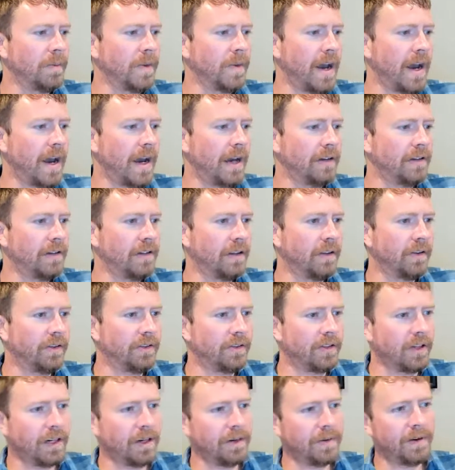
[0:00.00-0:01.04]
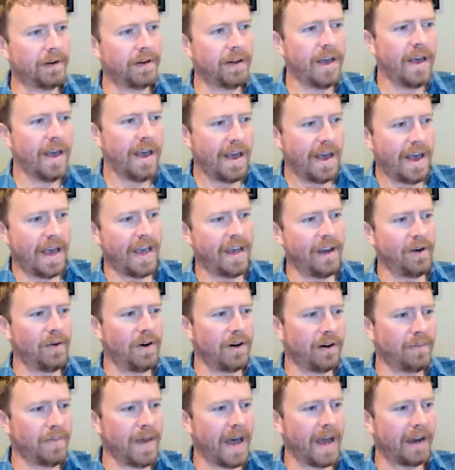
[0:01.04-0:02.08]
Add to the stream. Hey,
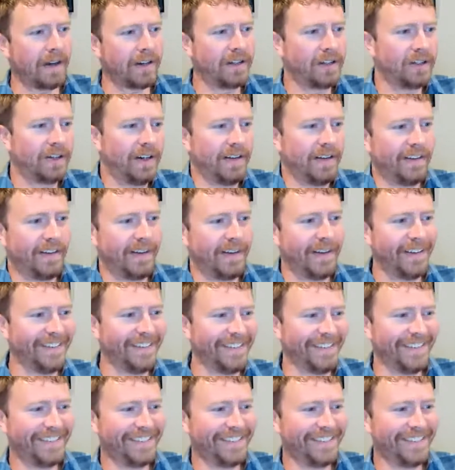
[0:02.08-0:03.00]
welcome back, Teresa.